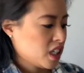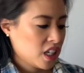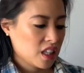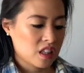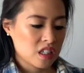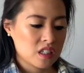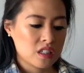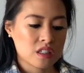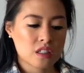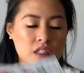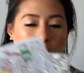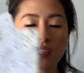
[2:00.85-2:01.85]

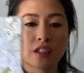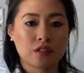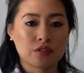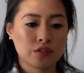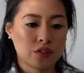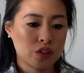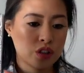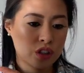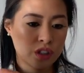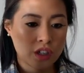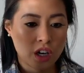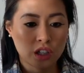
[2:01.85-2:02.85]
these kind of
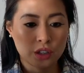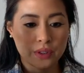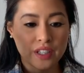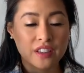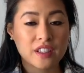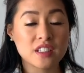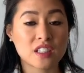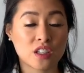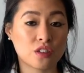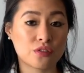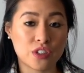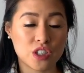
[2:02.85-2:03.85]
coloring things and
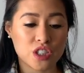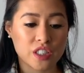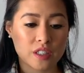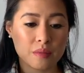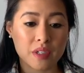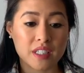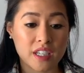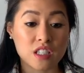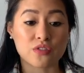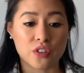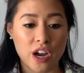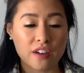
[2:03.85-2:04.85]
not finishing them. It
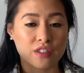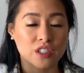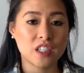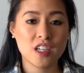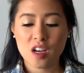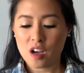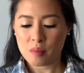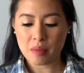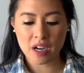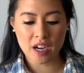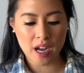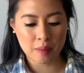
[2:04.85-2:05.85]
takes forever,
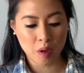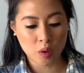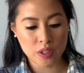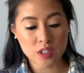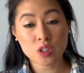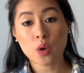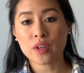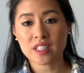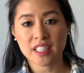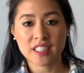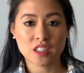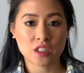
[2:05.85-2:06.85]
but I'm always so
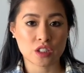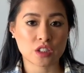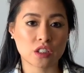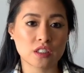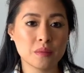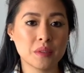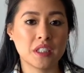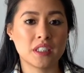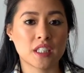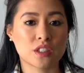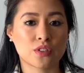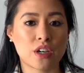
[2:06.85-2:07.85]
excited to start them and it
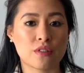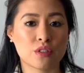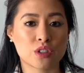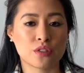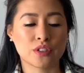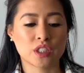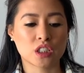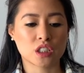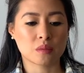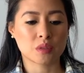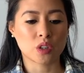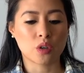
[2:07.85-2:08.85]
takes forever to finish
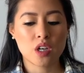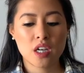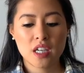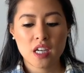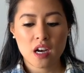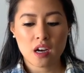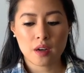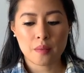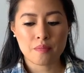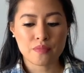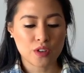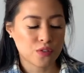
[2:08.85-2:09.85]
them. So
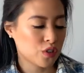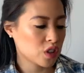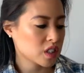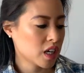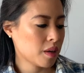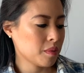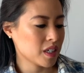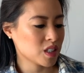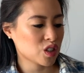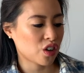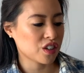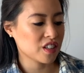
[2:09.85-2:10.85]
the first time I
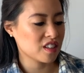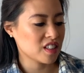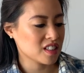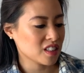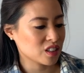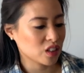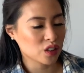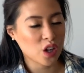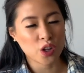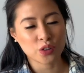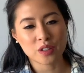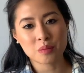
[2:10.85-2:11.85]
started these adult
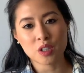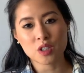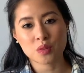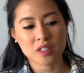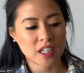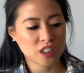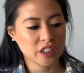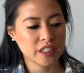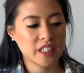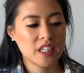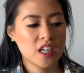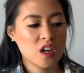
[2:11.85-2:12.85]
coloring books was
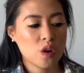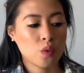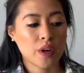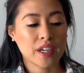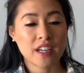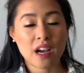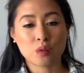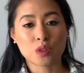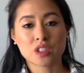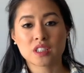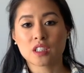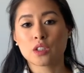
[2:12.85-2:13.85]
actually when I
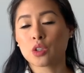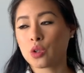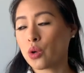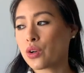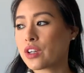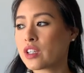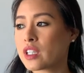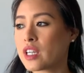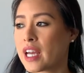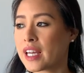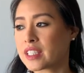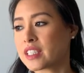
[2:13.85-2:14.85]
was still a lawyer,
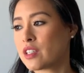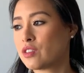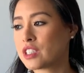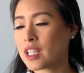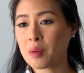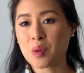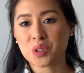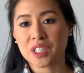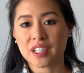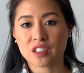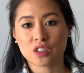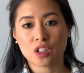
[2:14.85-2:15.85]
and every time I would
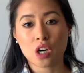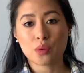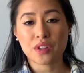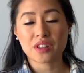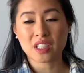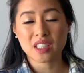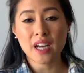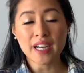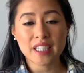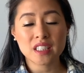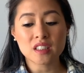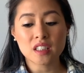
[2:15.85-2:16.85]
get on a call with a
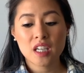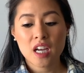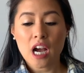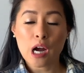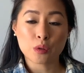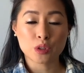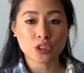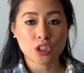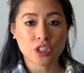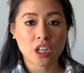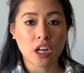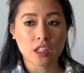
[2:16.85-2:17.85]
client, I would
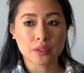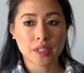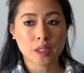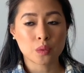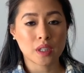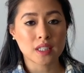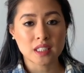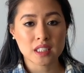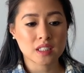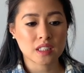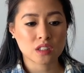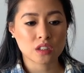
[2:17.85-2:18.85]
start coloring while
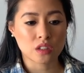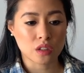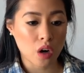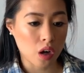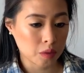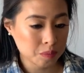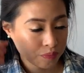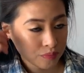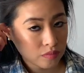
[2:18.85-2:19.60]
listening to the call.